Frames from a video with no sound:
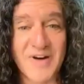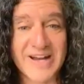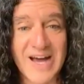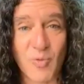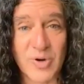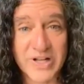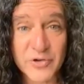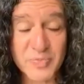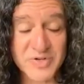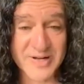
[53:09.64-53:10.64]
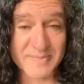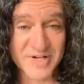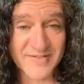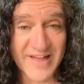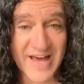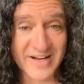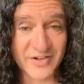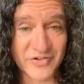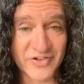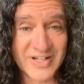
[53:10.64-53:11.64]
find out what his perception of that
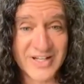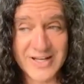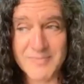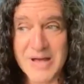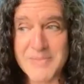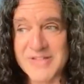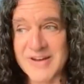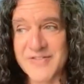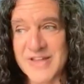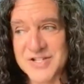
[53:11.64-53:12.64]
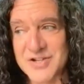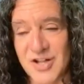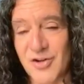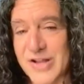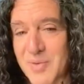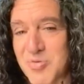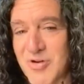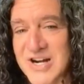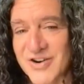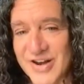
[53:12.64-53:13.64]
is. It may be mm-hmm. that he thinks there's a whole lot of
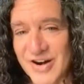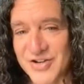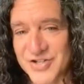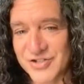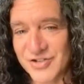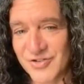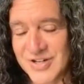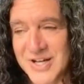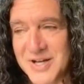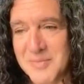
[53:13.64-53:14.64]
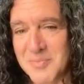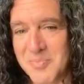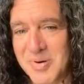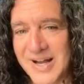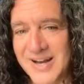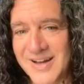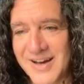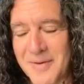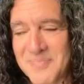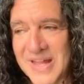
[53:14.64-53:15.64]
pressure there too, but
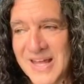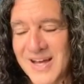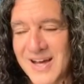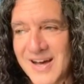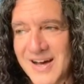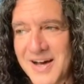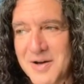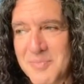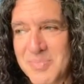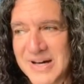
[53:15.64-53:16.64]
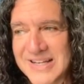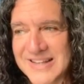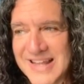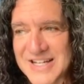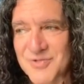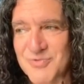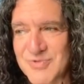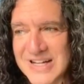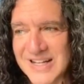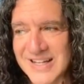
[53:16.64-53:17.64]
um, uh, but that's a
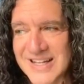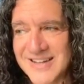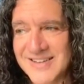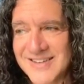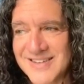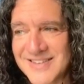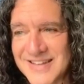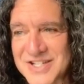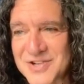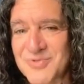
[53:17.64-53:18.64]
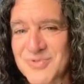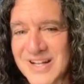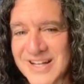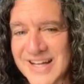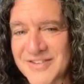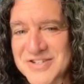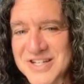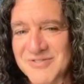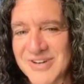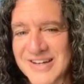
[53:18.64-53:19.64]
really that's a really
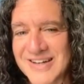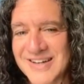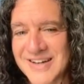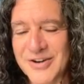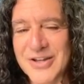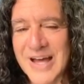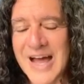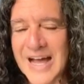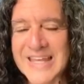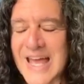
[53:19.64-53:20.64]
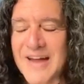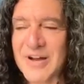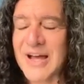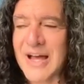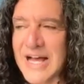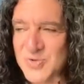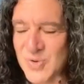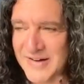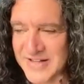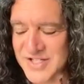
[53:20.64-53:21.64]
interesting one. Are you? I can't. Ever, as we're
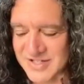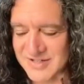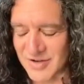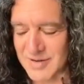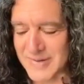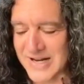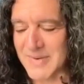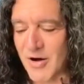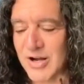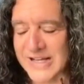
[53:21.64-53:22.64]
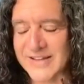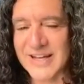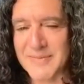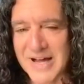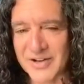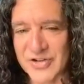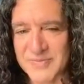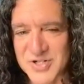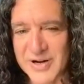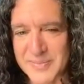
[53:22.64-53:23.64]
having this talk about him, all I can think about is him
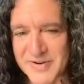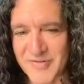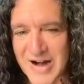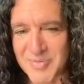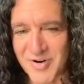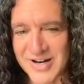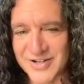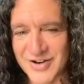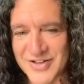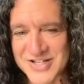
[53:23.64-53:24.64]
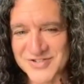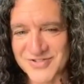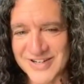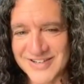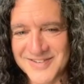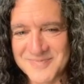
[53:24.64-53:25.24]
showing up at a frat party. Do you know that story?